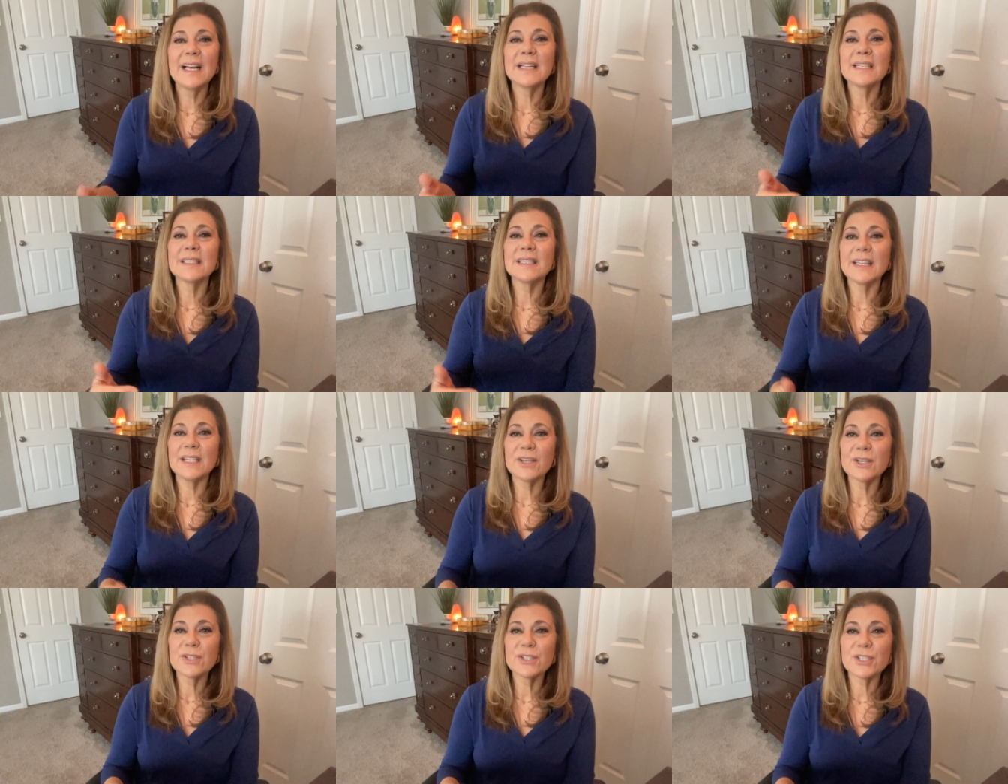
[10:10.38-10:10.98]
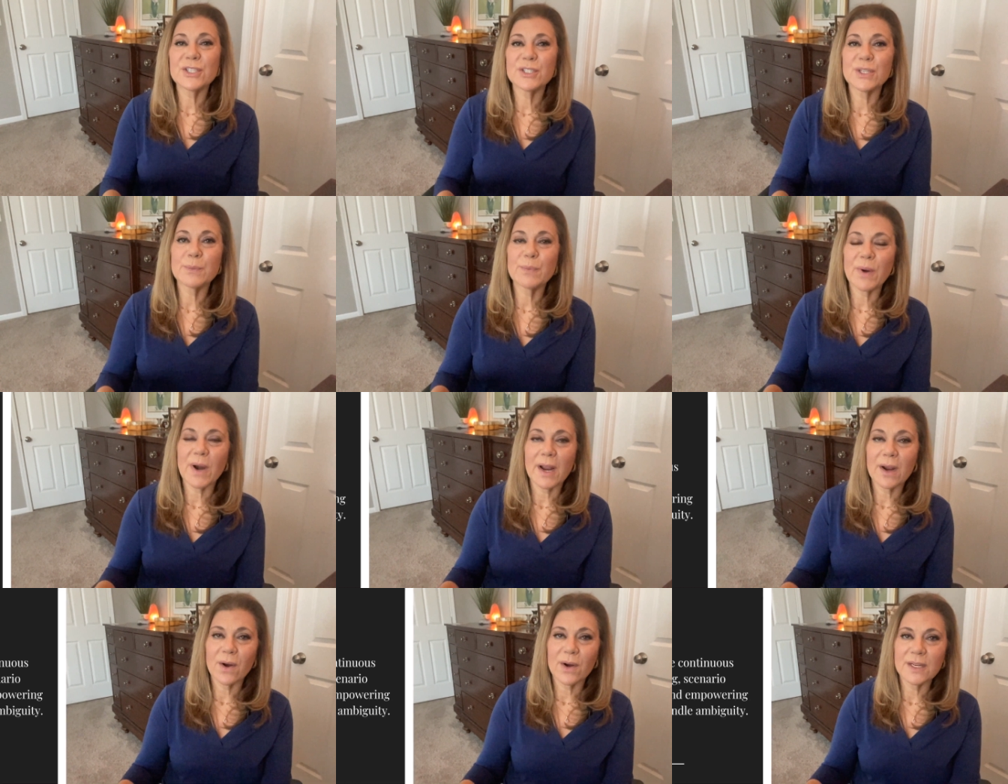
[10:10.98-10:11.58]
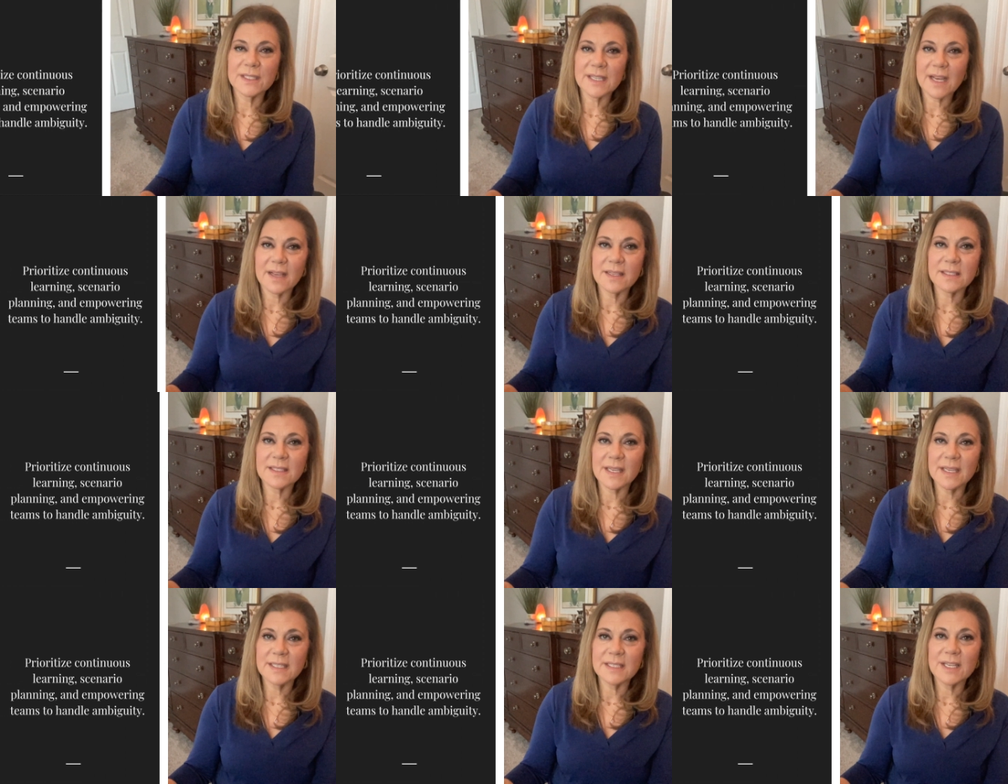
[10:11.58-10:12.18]
Leaders should
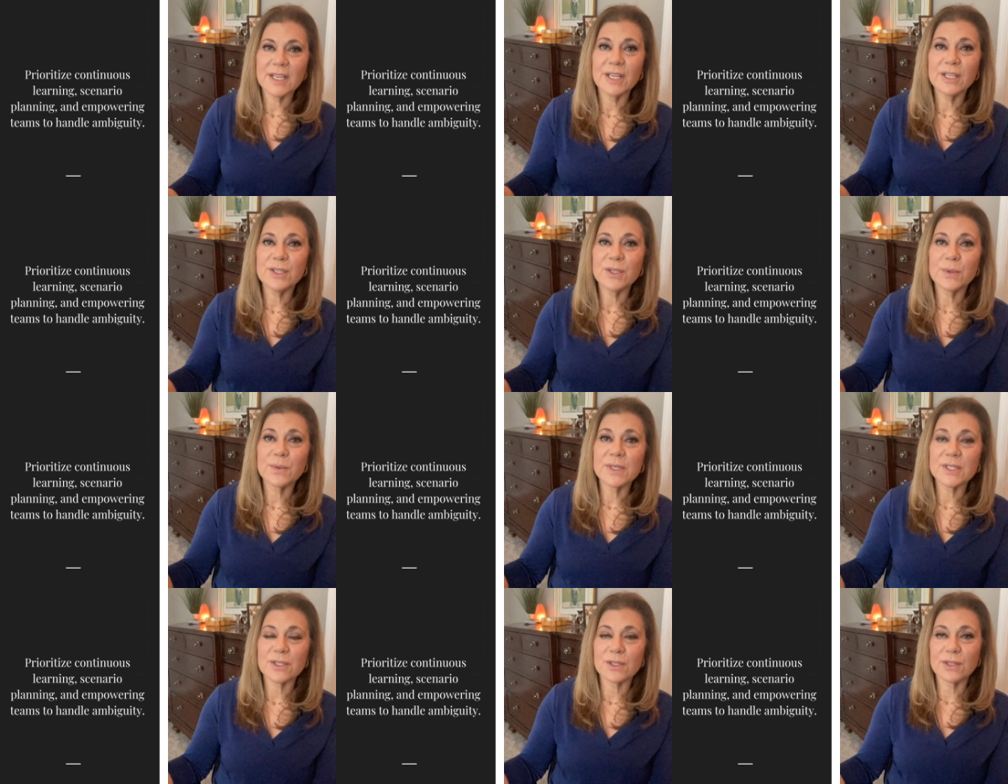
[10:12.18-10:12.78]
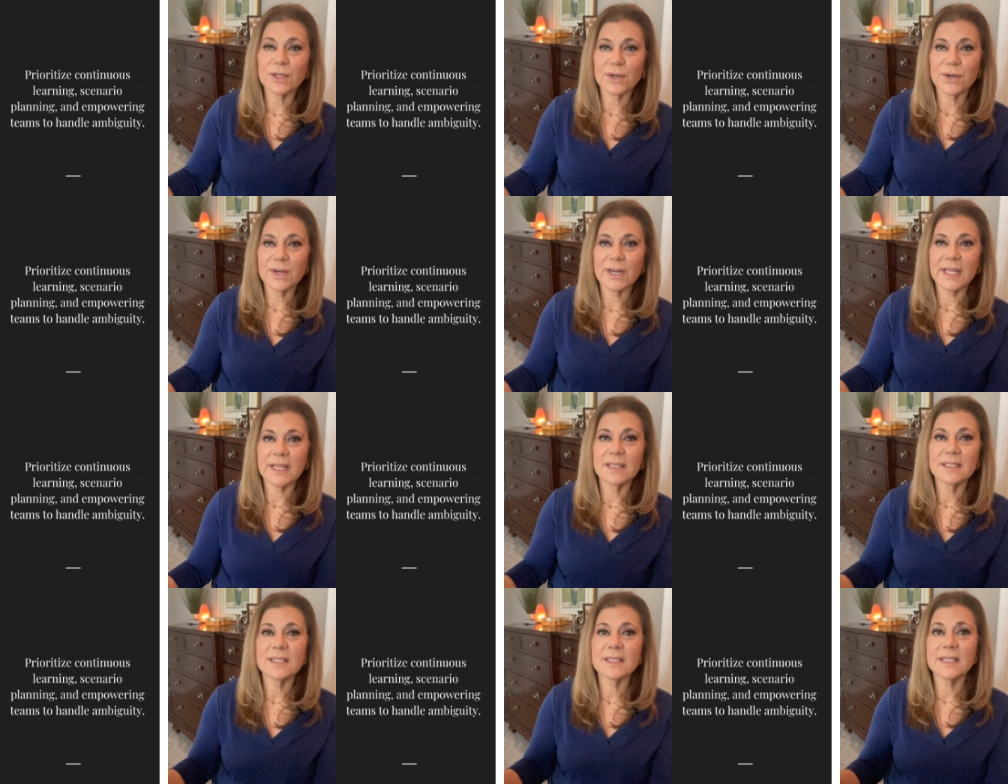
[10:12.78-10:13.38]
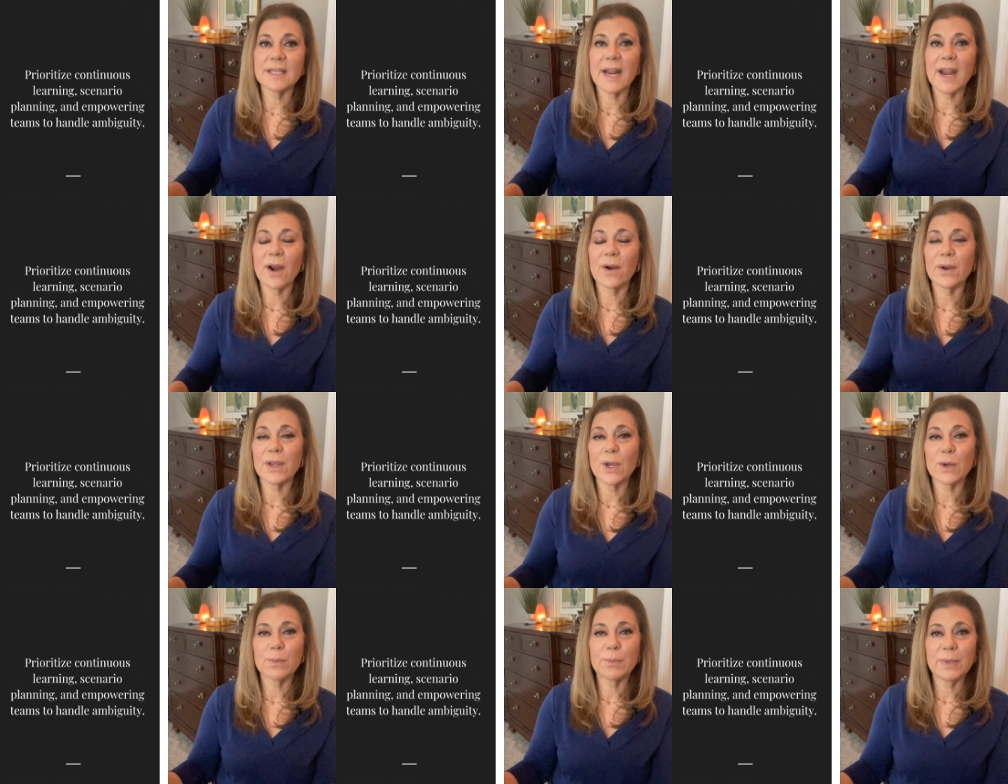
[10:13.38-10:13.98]
prioritize continuous learning,
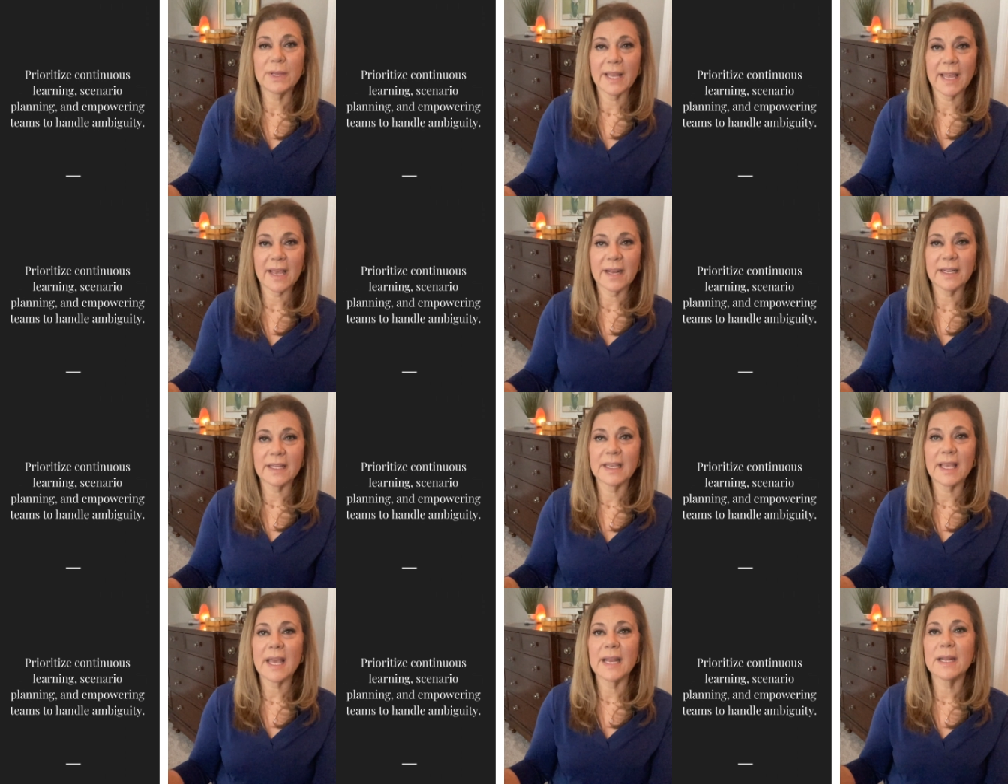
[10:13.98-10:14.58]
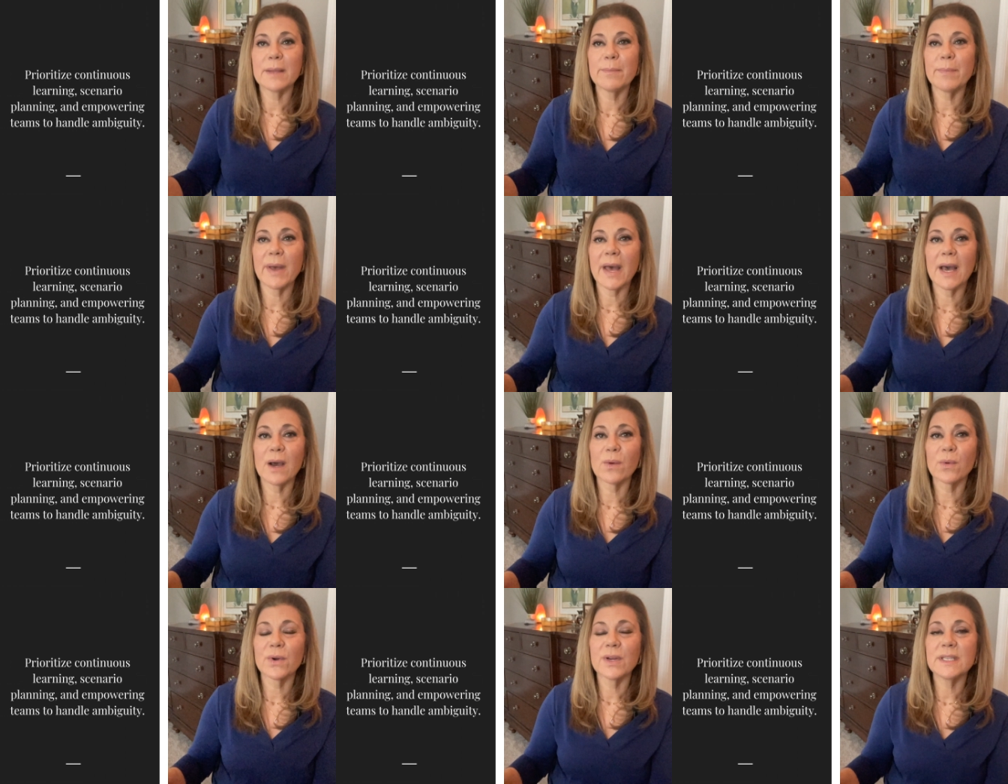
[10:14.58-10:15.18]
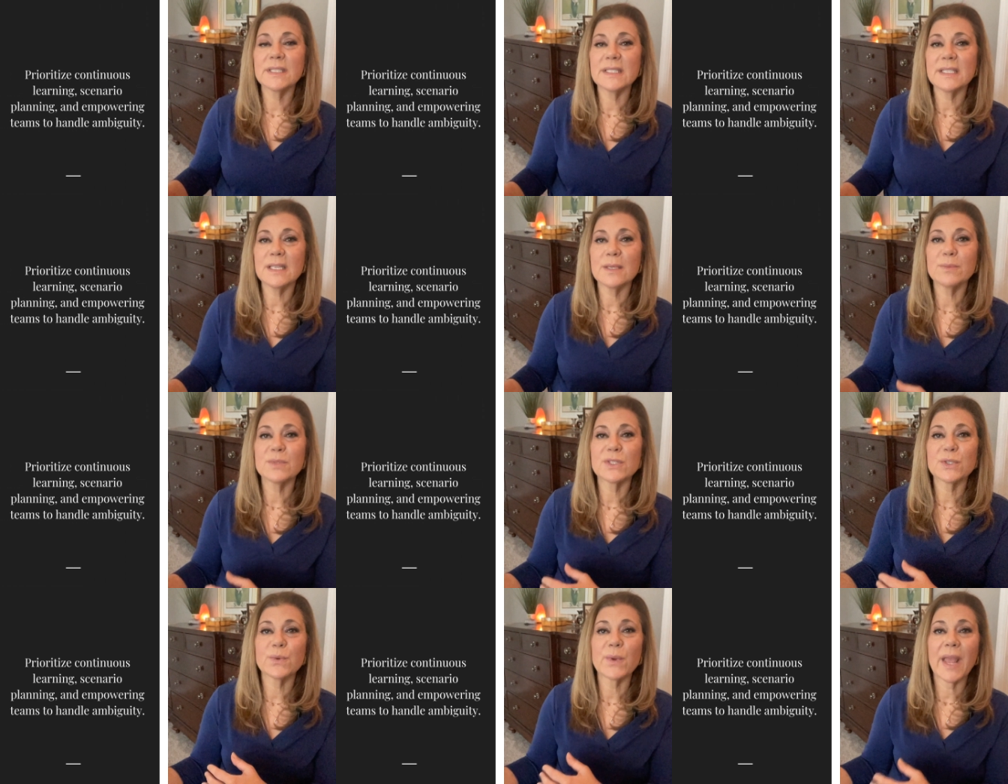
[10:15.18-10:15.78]
scenario planning, and empowering
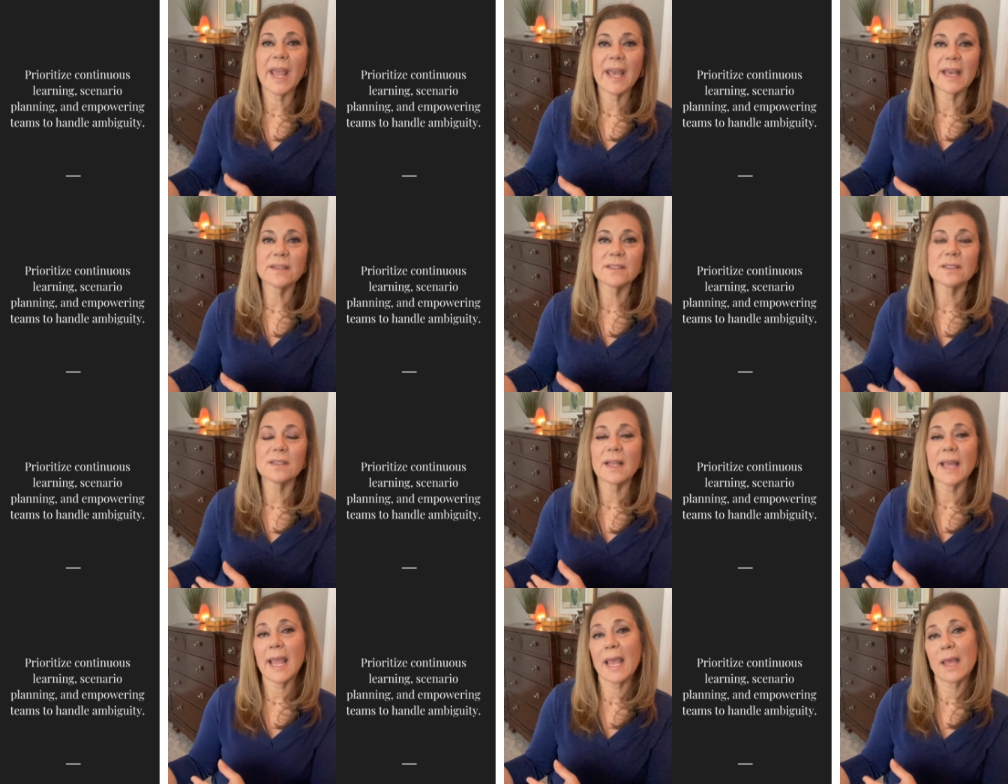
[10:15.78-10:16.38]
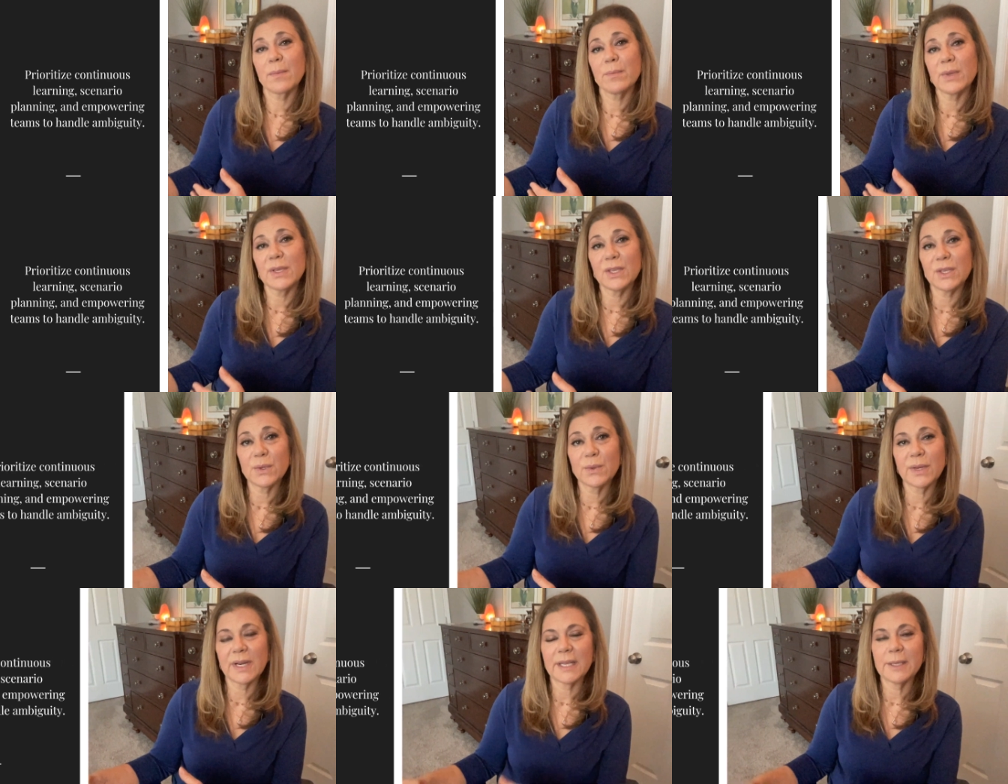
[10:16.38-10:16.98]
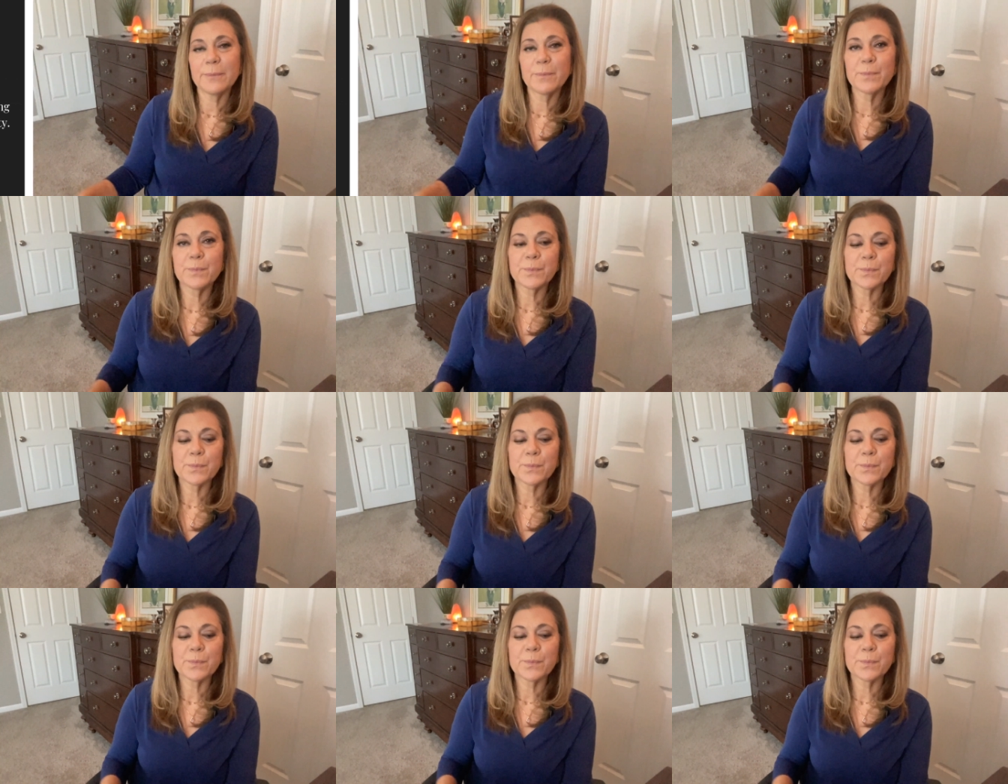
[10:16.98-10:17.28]
teams to handle ambiguity.